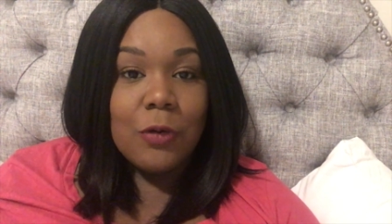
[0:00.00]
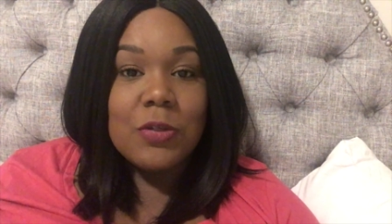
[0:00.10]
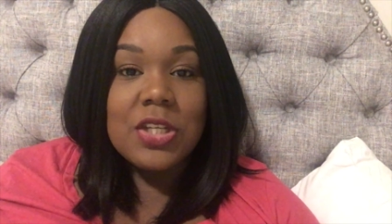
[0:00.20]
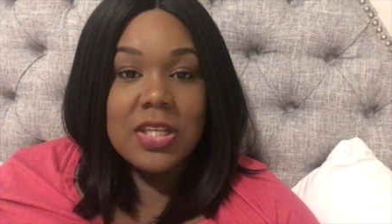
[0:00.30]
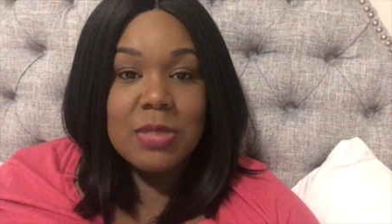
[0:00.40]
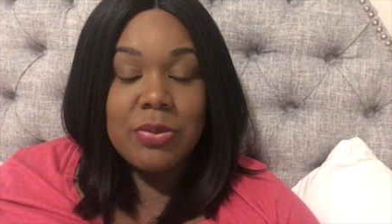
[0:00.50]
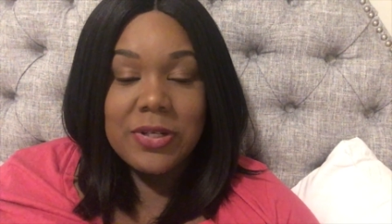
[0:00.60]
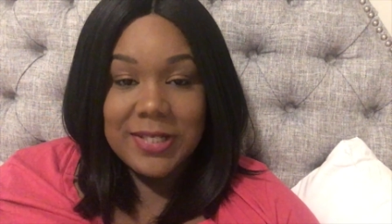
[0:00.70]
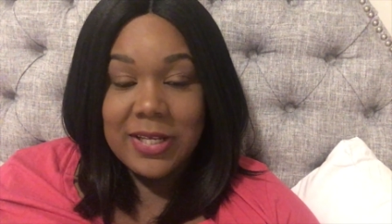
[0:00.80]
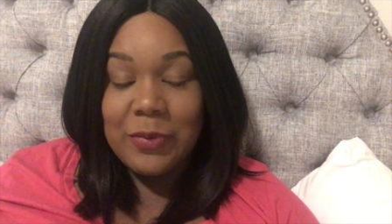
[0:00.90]
Just
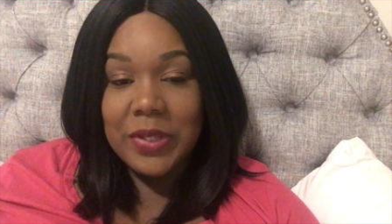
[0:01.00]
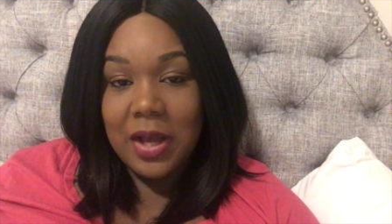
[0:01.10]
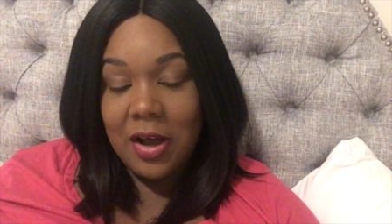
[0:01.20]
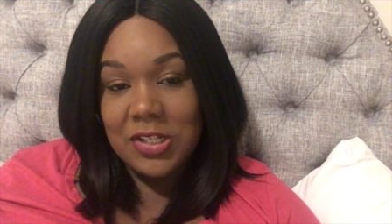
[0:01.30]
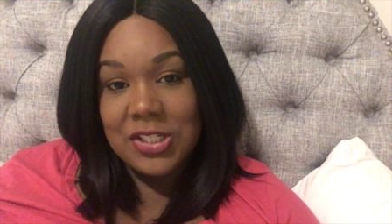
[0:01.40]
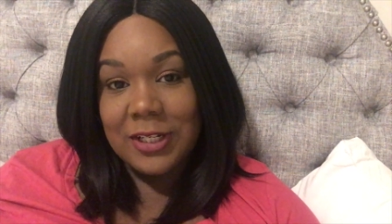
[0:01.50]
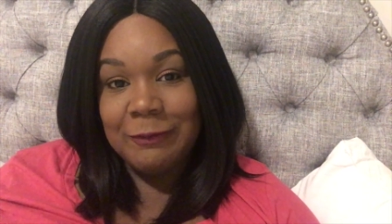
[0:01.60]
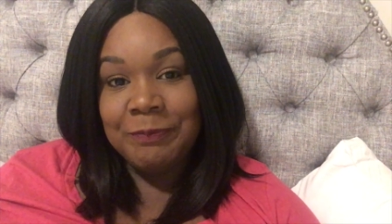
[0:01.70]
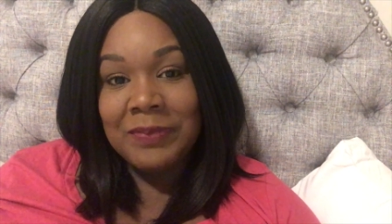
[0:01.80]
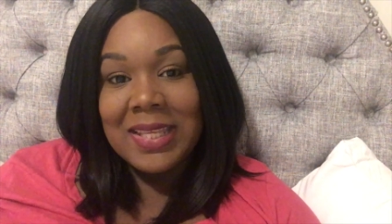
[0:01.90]
proceed with
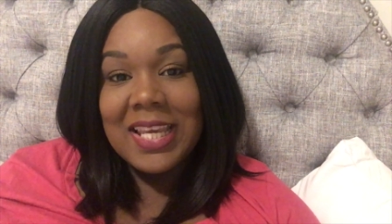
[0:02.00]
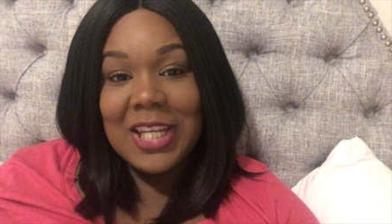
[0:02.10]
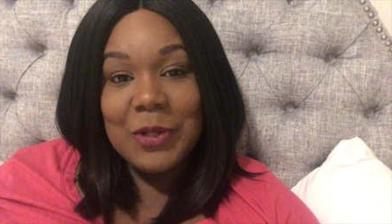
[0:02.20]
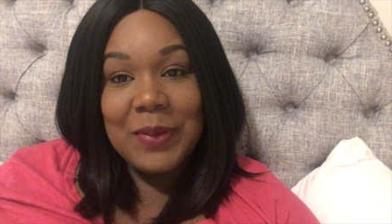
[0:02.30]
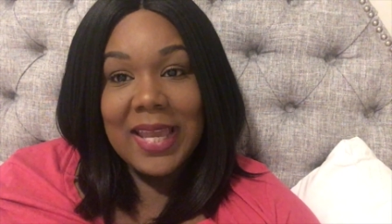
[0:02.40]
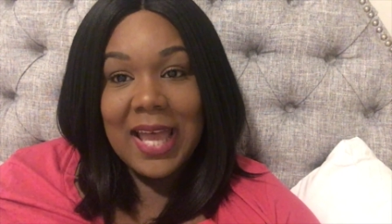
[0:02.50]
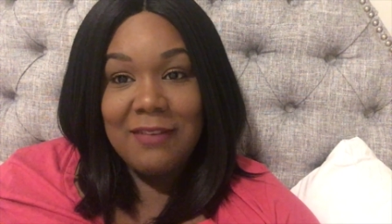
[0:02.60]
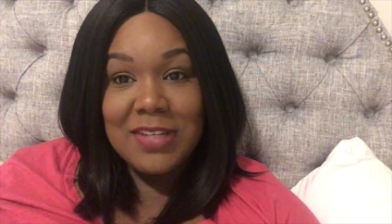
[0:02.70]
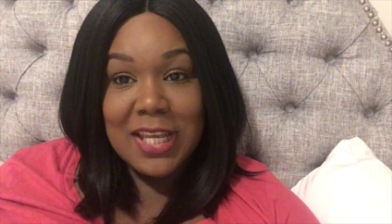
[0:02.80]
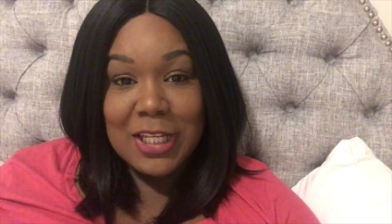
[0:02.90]
caution. Anyway,
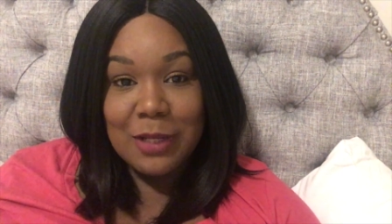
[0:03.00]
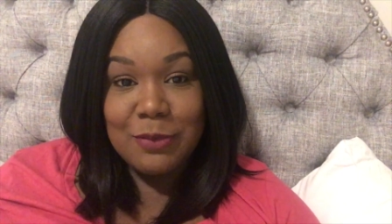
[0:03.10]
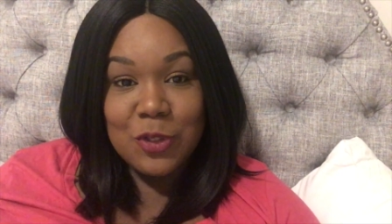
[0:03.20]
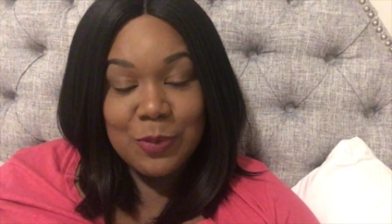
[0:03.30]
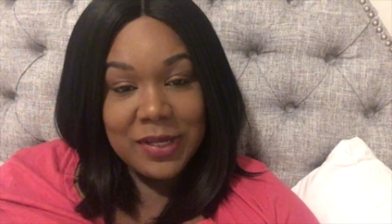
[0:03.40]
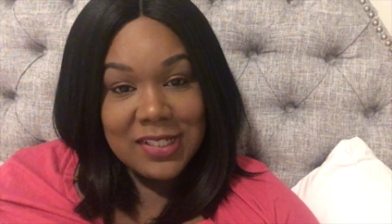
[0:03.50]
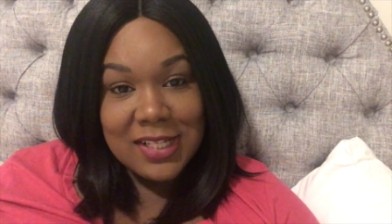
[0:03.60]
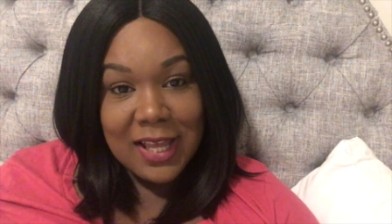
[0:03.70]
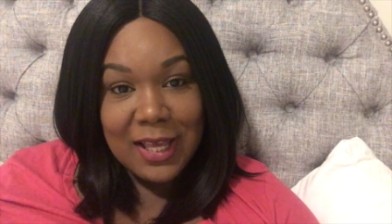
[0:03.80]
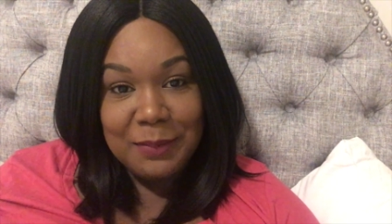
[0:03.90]
I've taken up too much
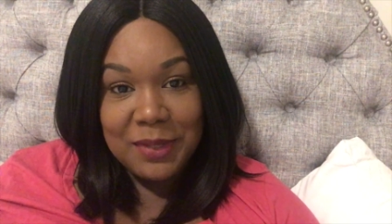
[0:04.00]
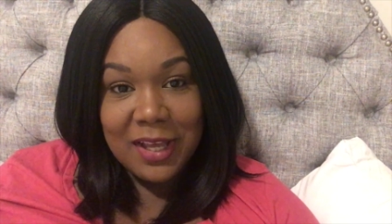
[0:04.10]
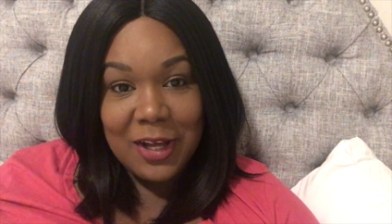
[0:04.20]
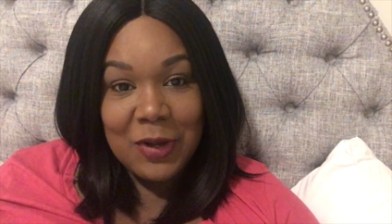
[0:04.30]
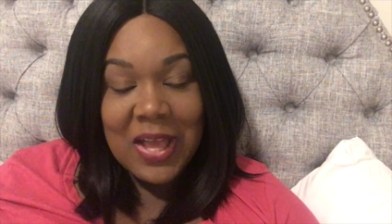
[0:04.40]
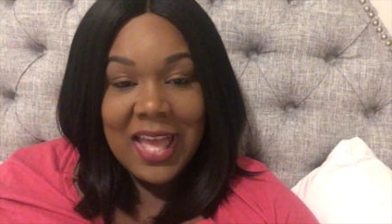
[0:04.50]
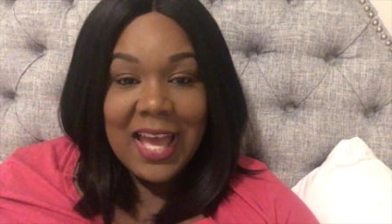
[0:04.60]
time now.